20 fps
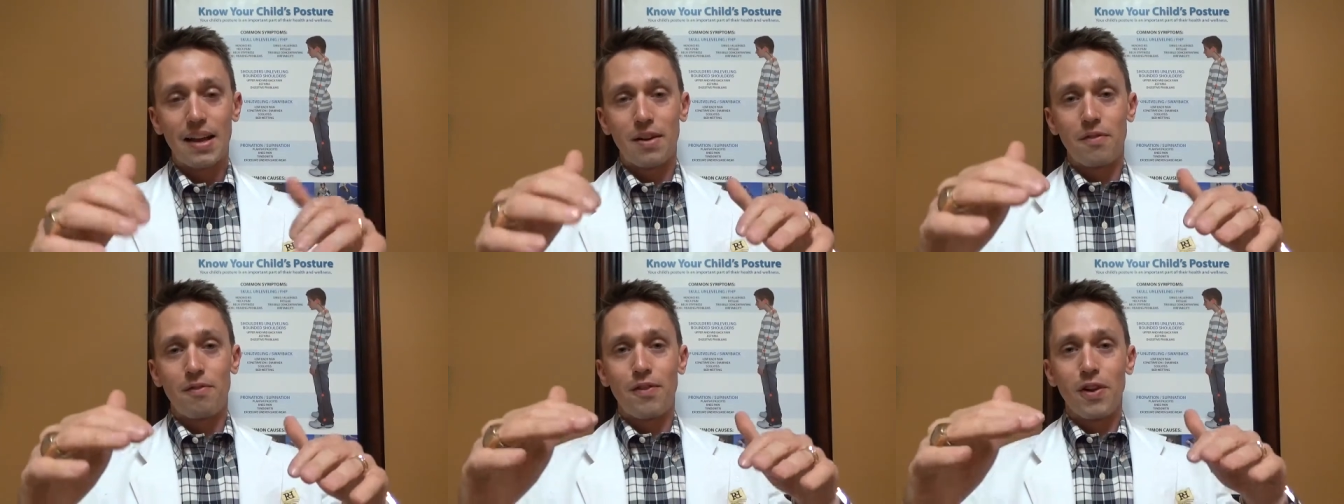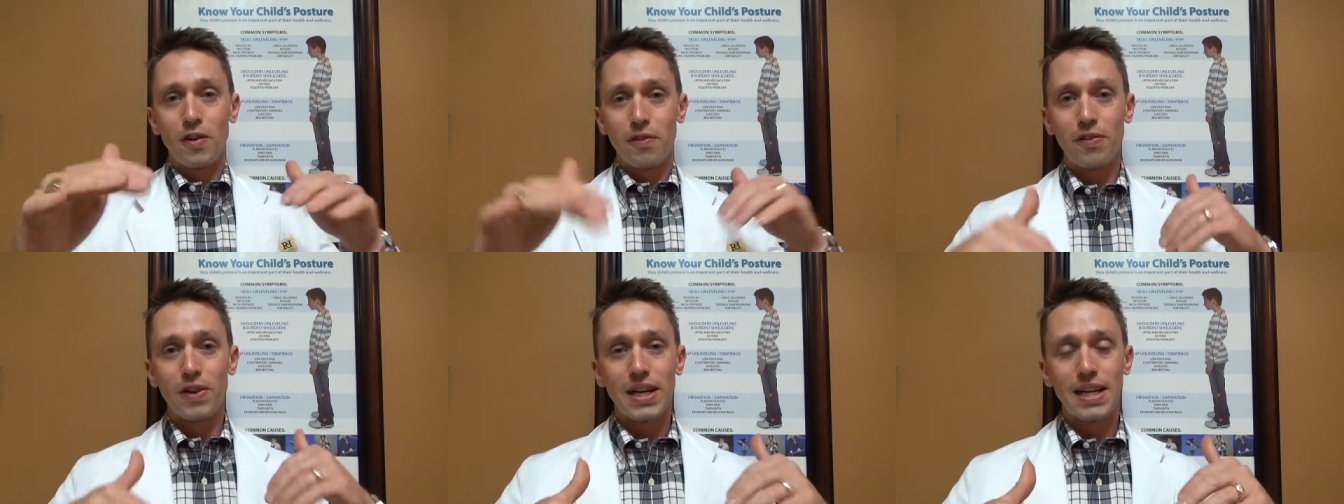
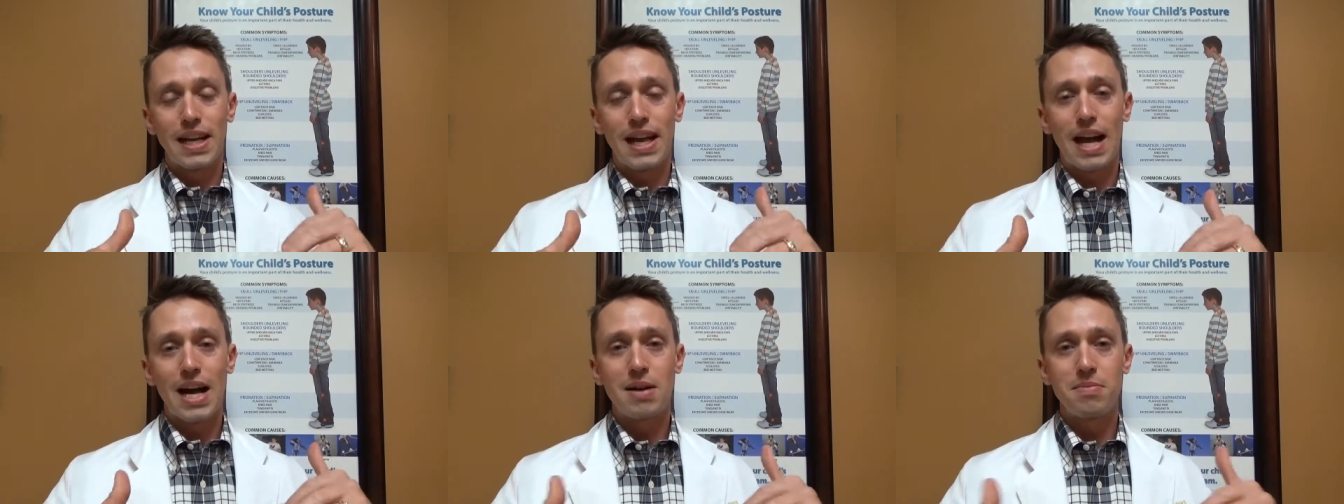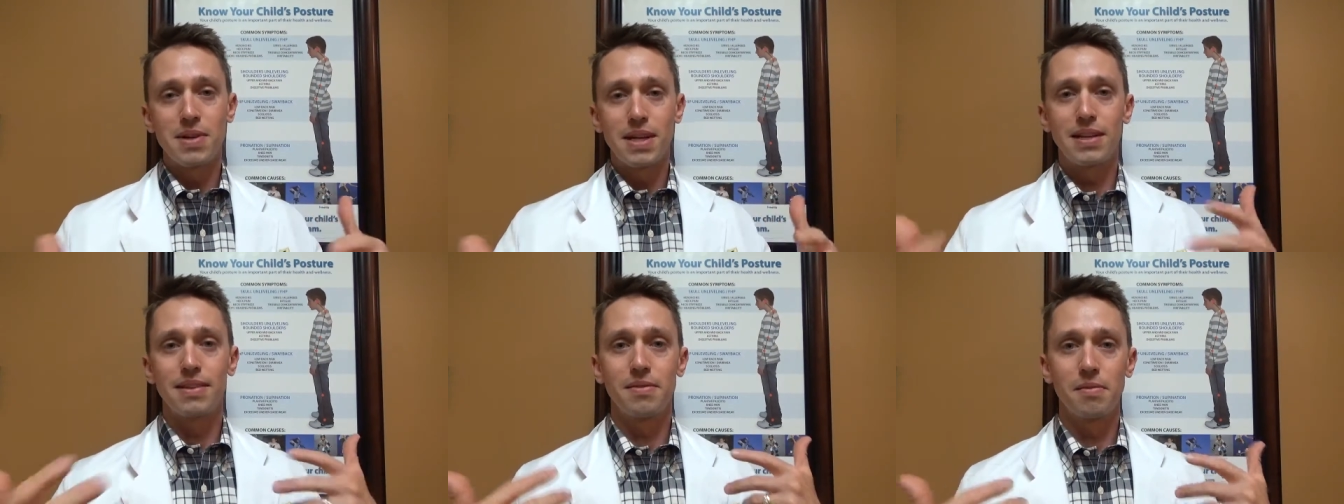feel free to
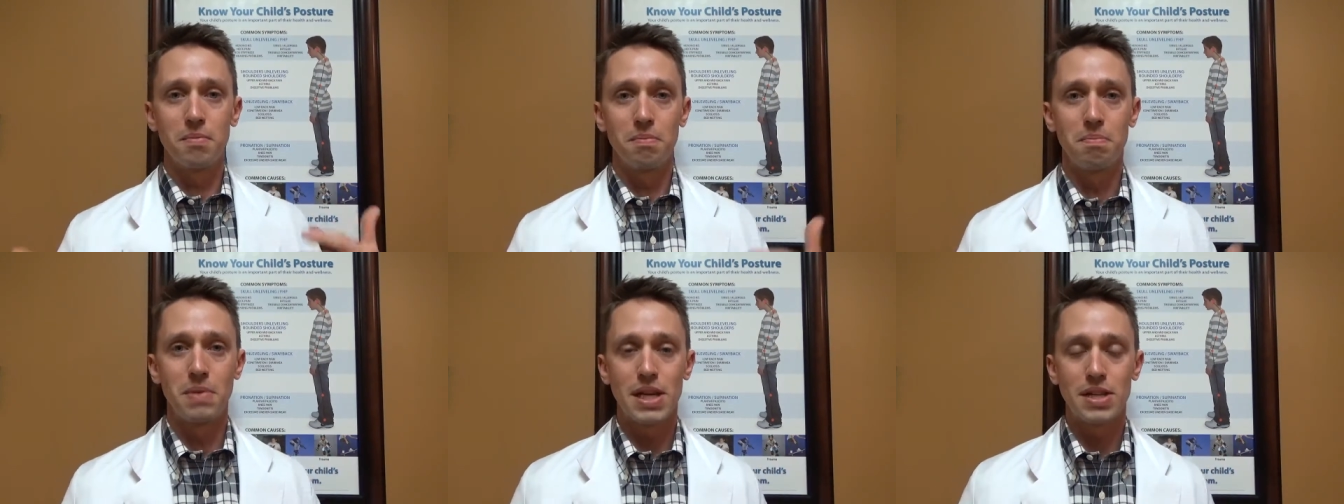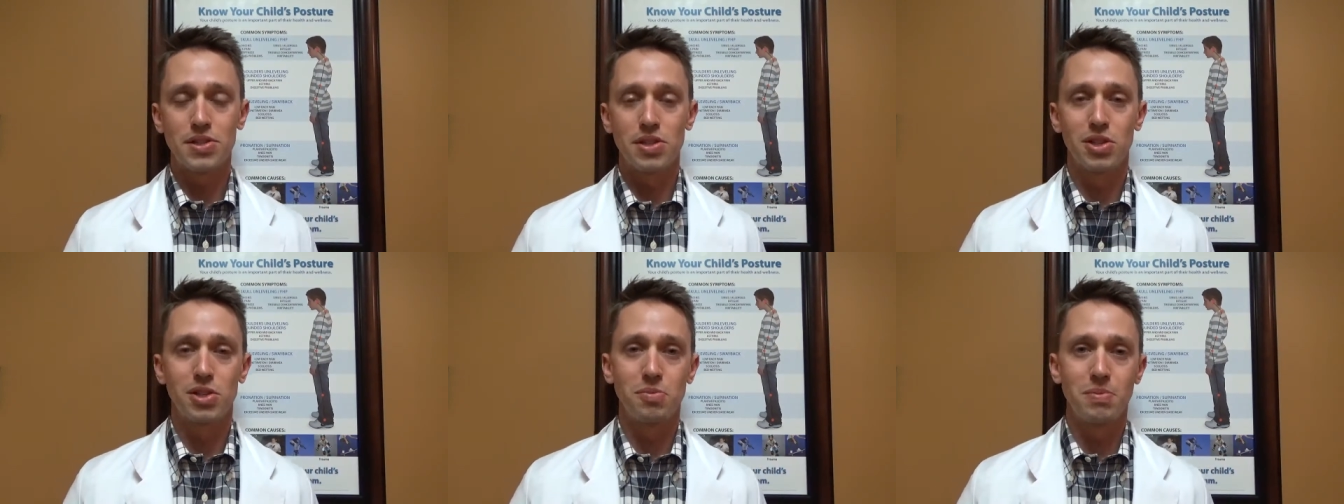comment,
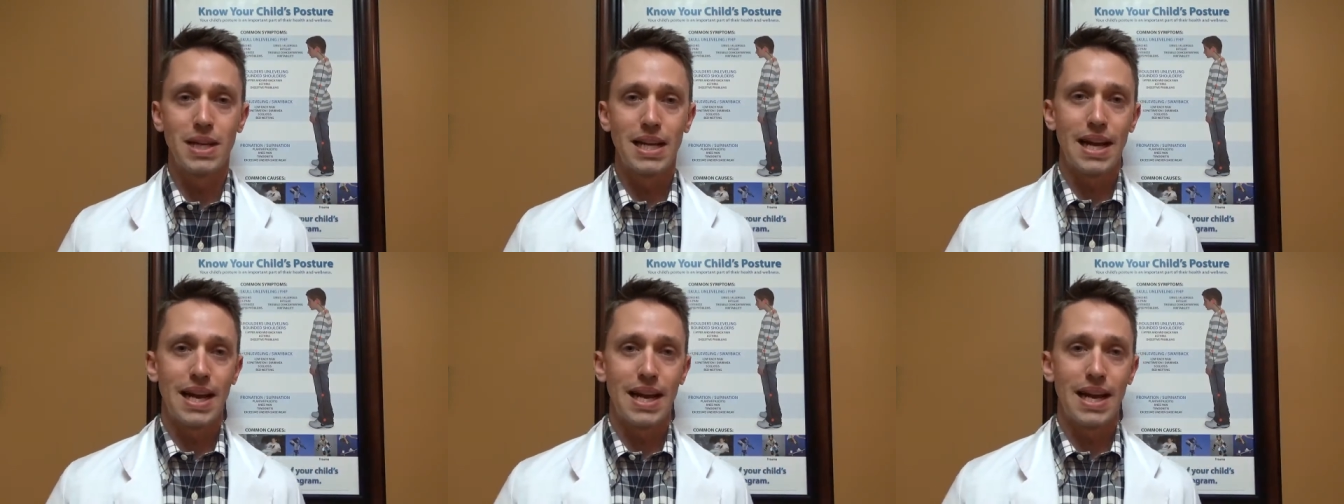message me,